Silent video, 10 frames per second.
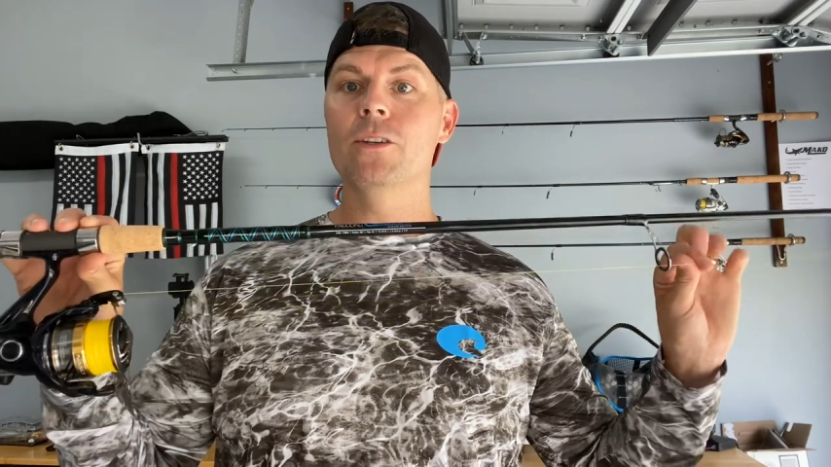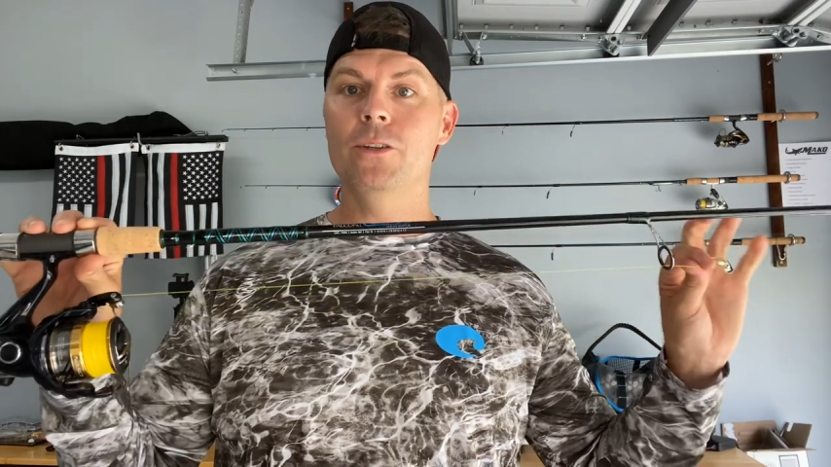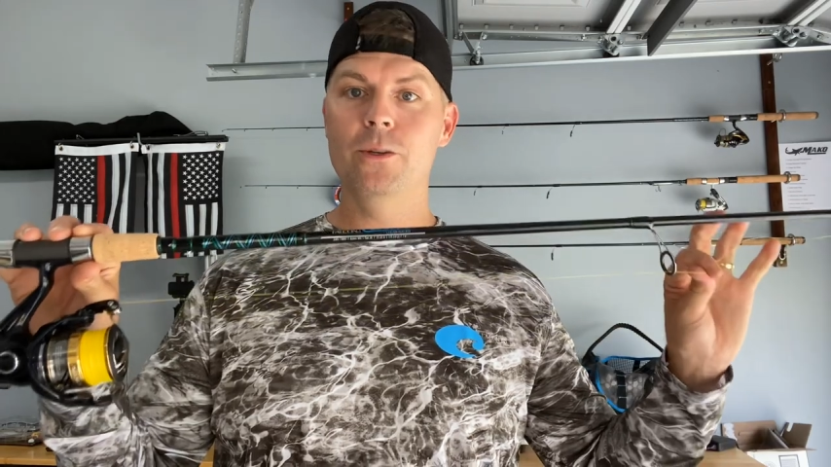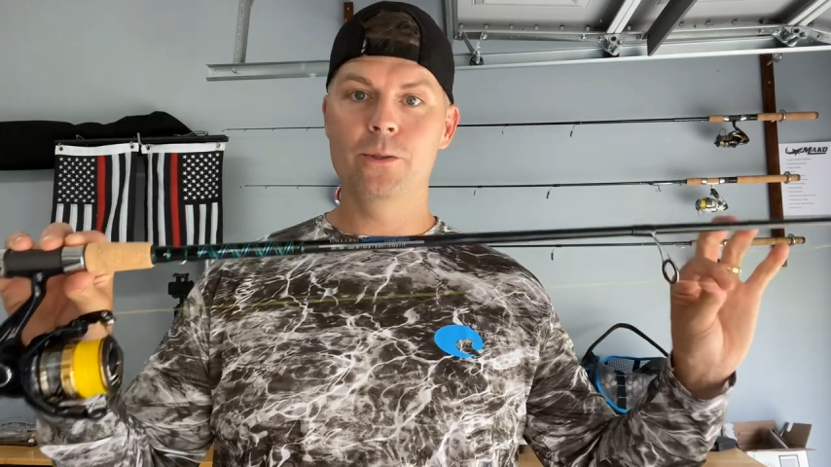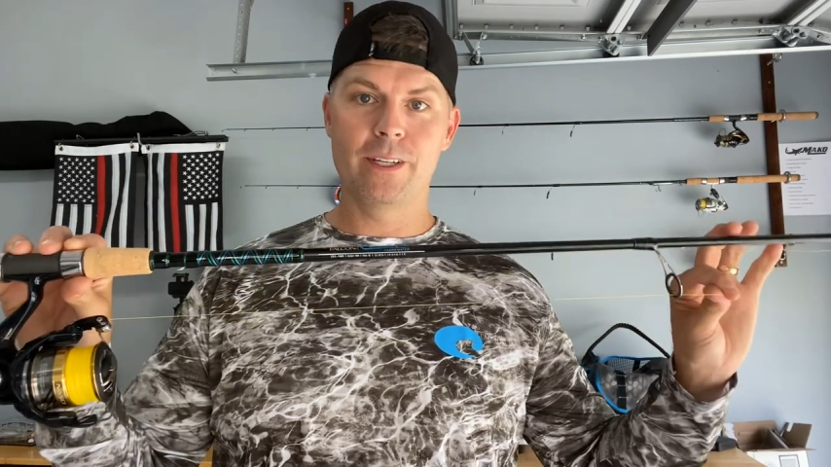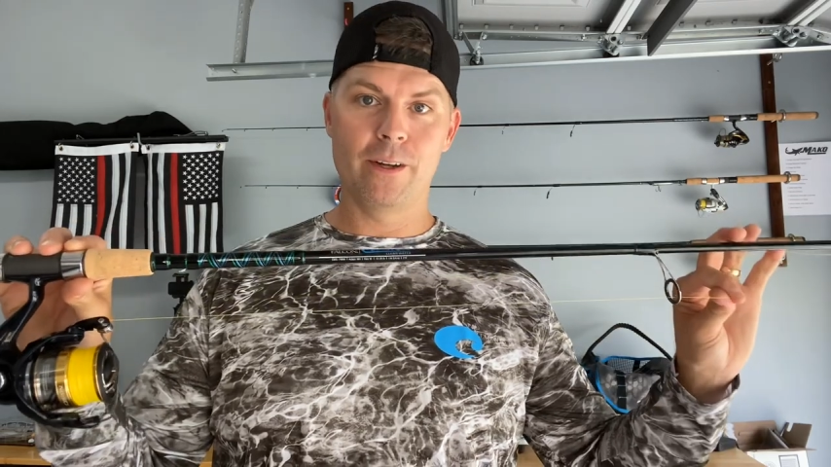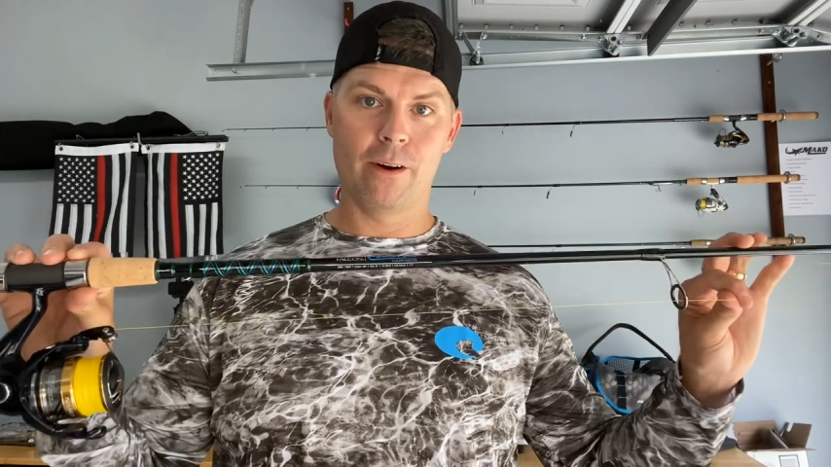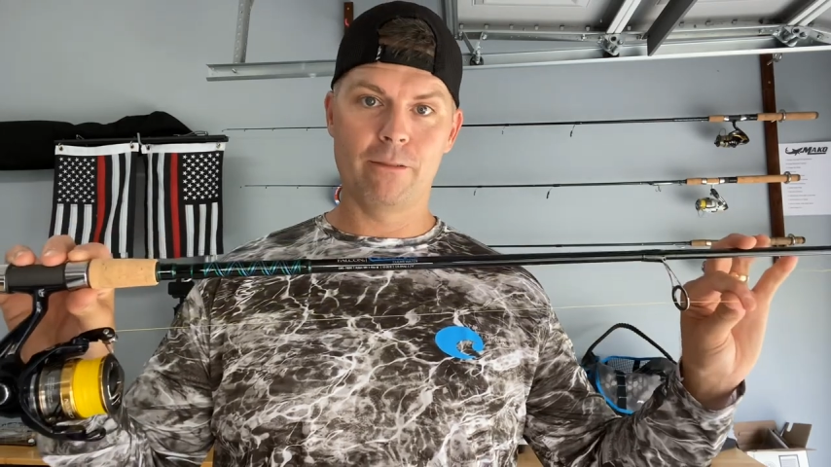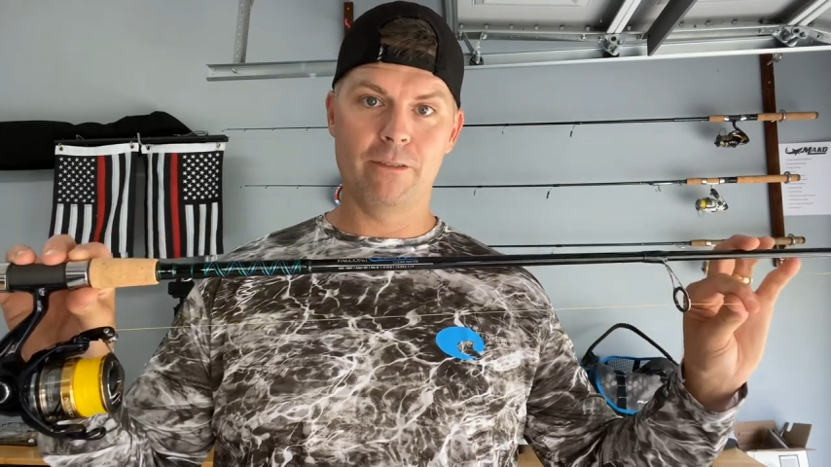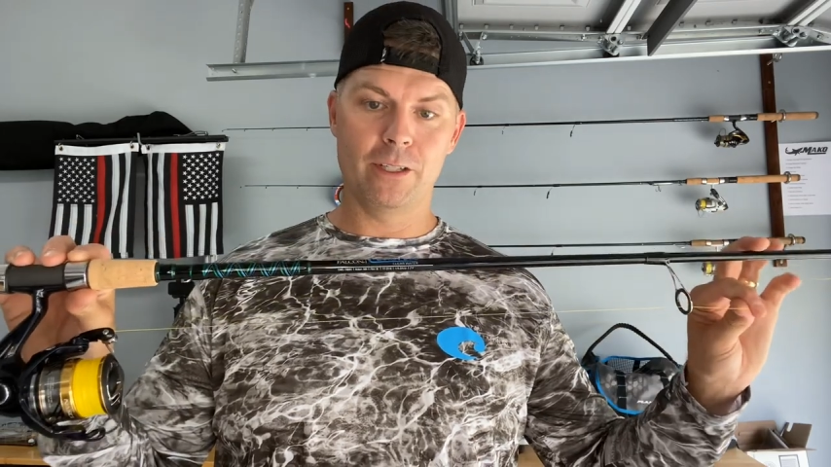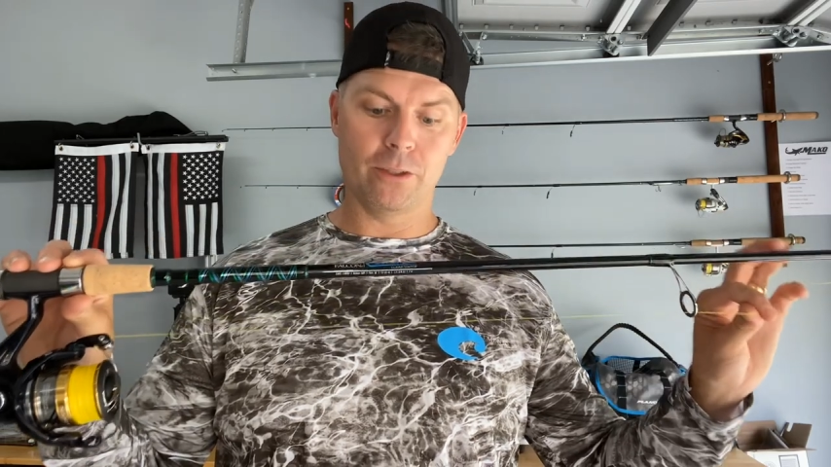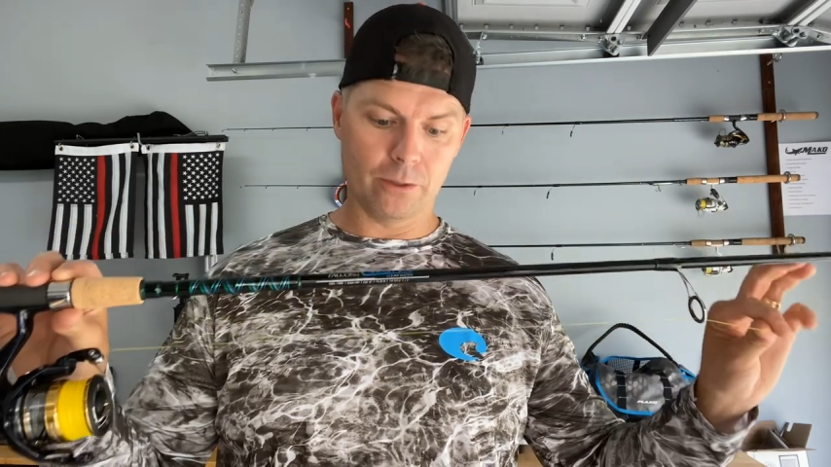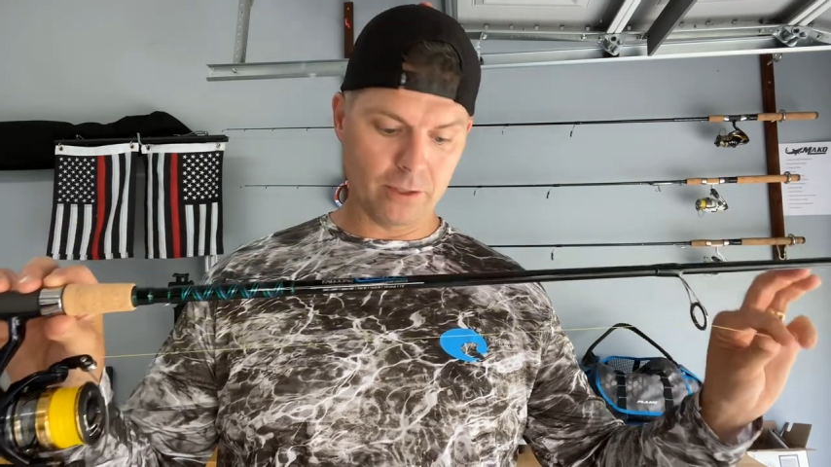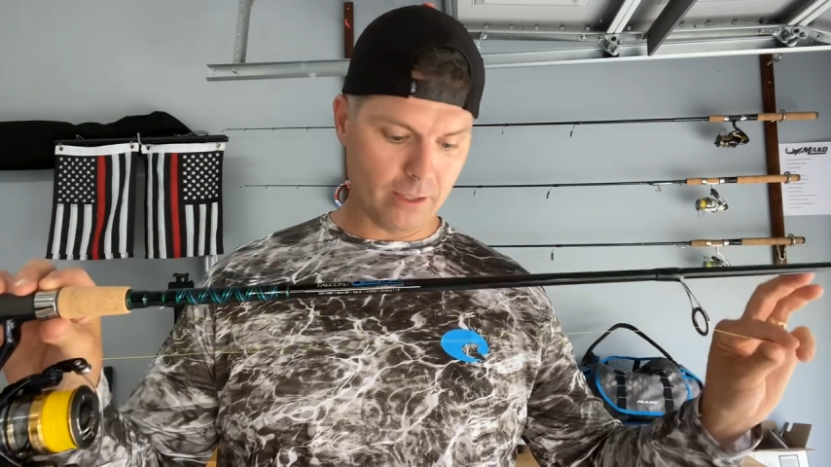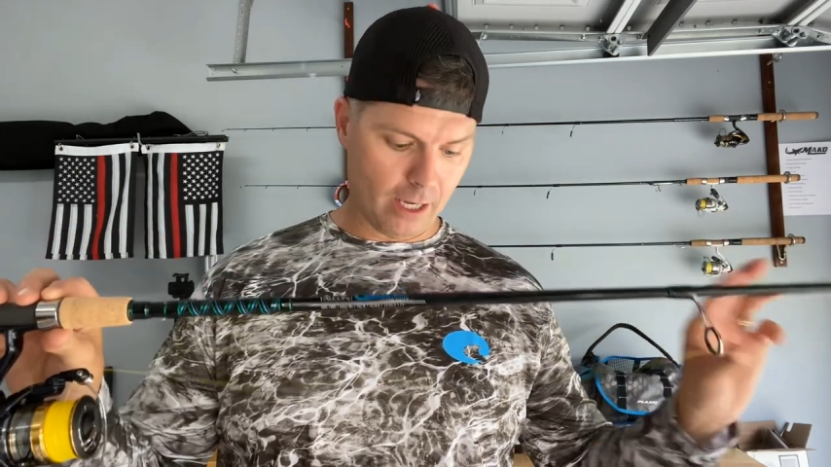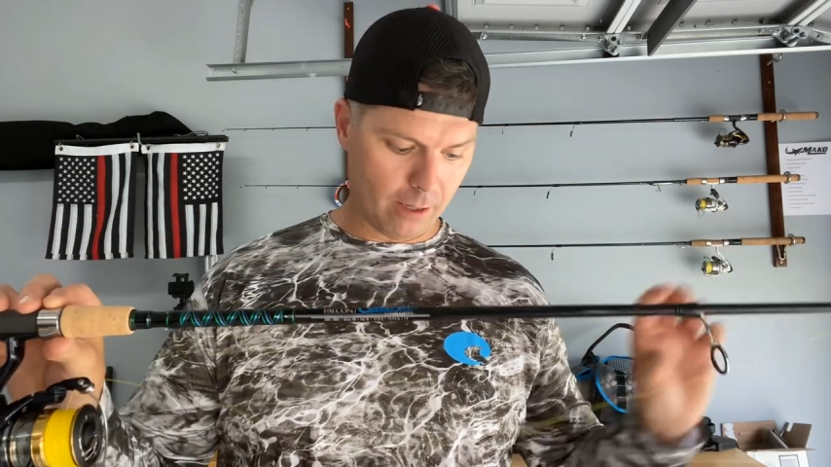using artificials.